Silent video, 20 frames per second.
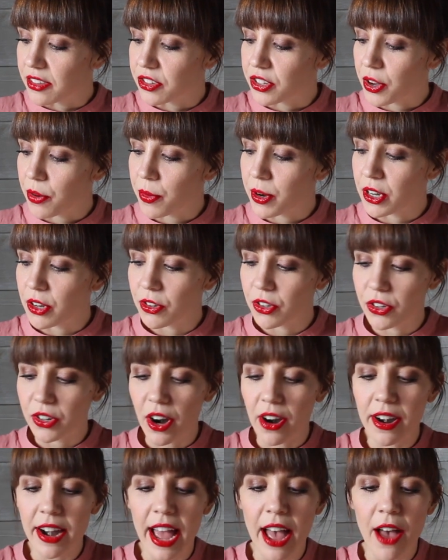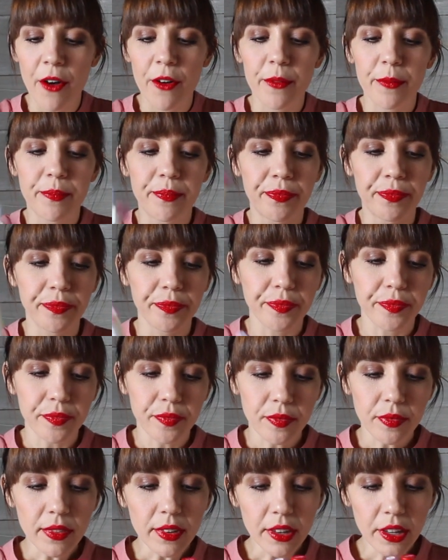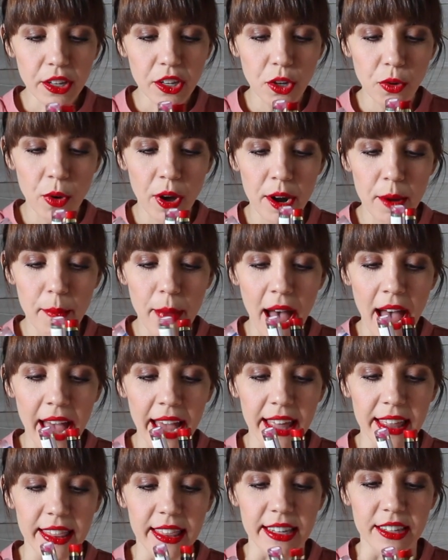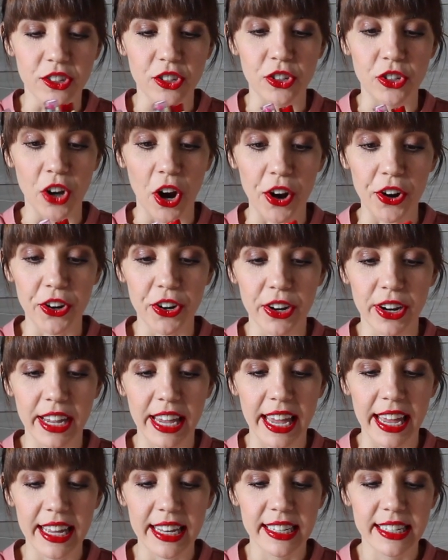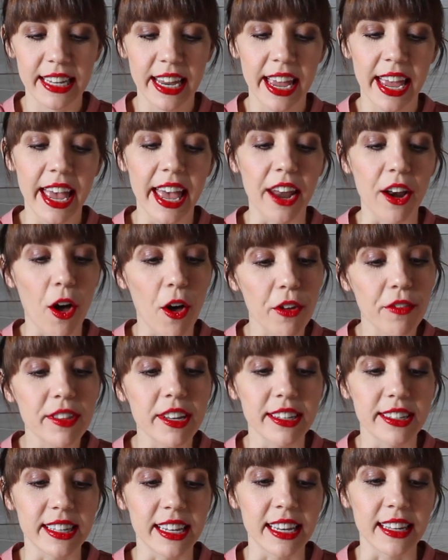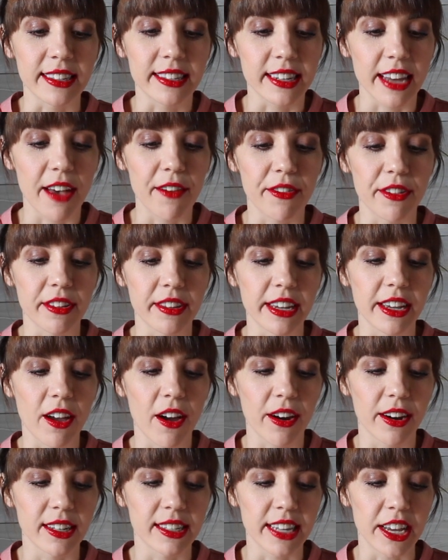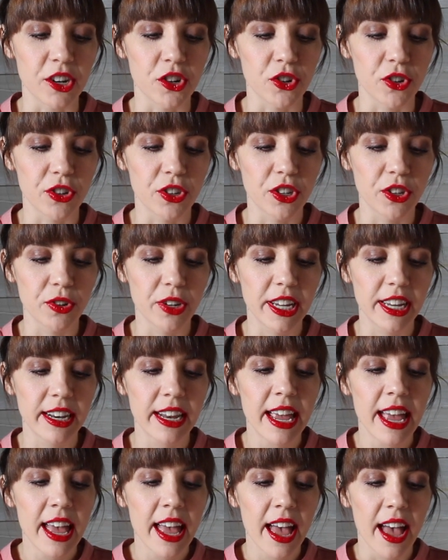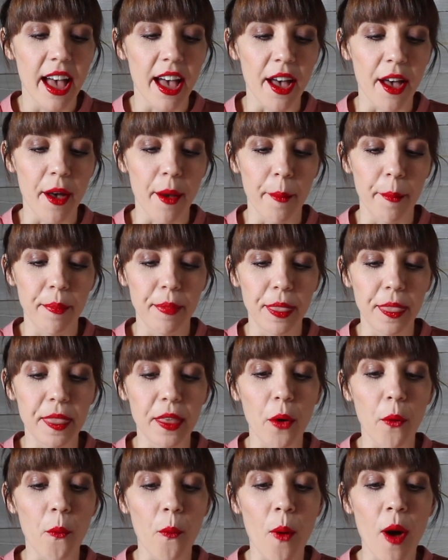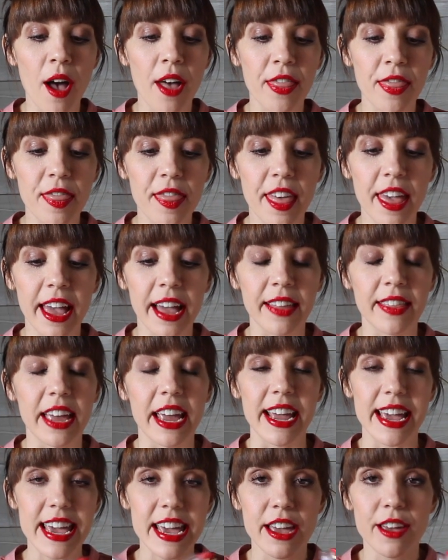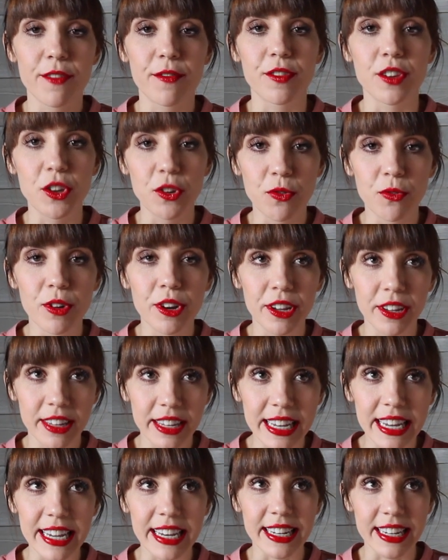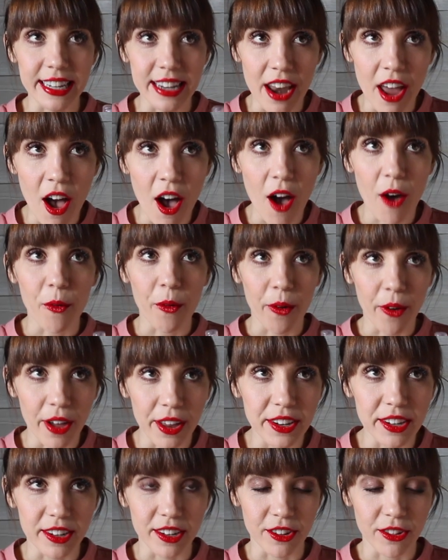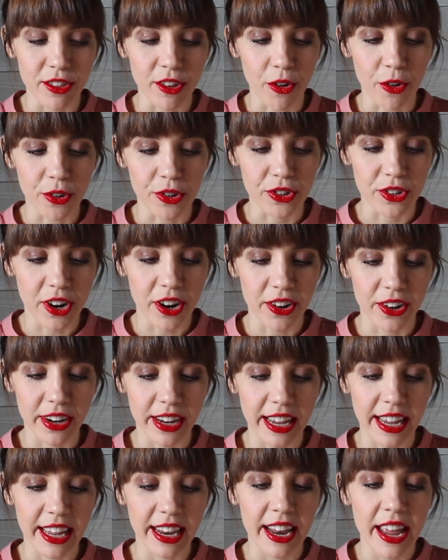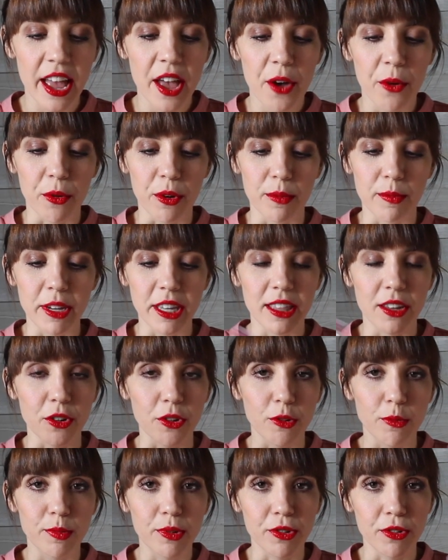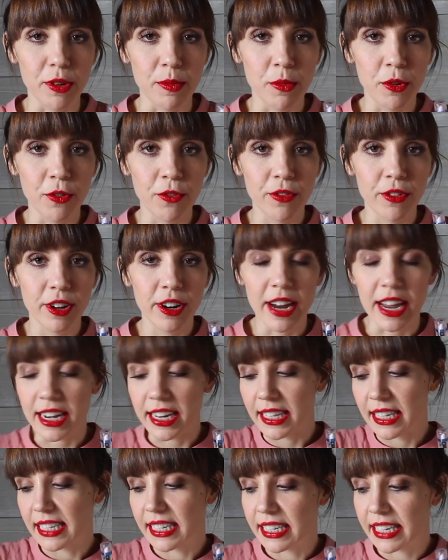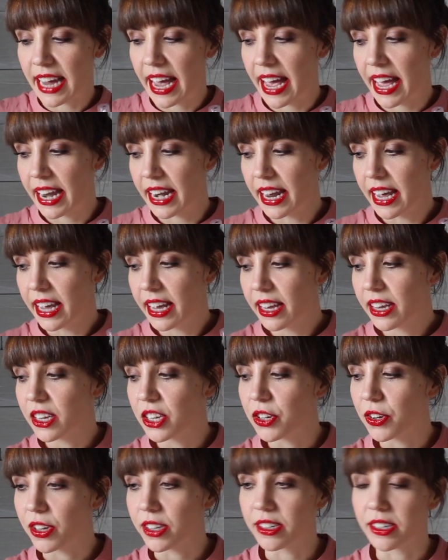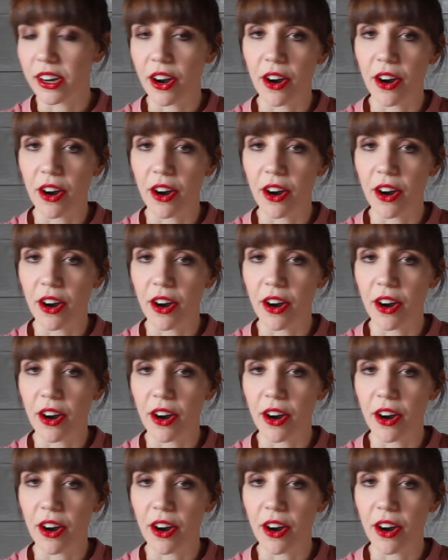so when you start out, you want to buy this starter kit, and all of these things definitely are essential to it. The one thing that if you really did not want to do the whole starter kit would be the oops remover, and instead you could